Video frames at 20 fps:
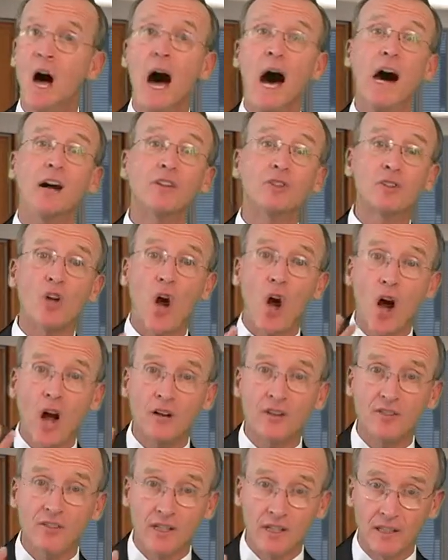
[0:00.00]
I'll
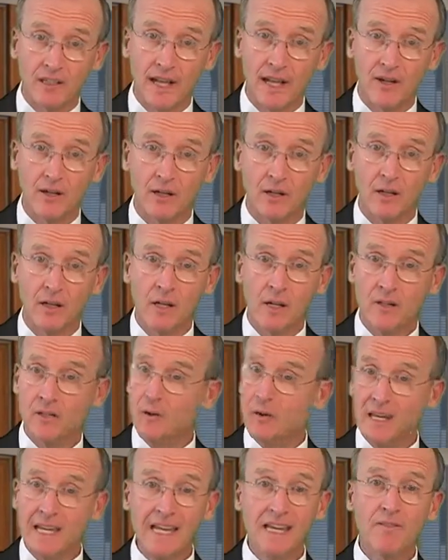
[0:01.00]
talk to you later.
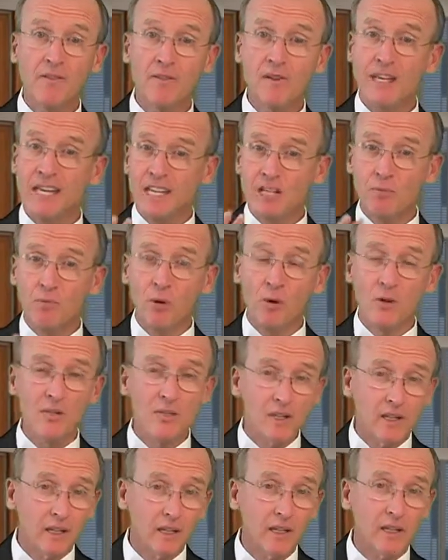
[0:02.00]
So each
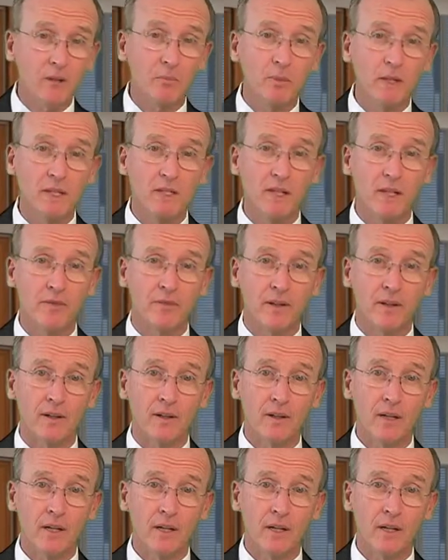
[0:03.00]
person's a little bit different.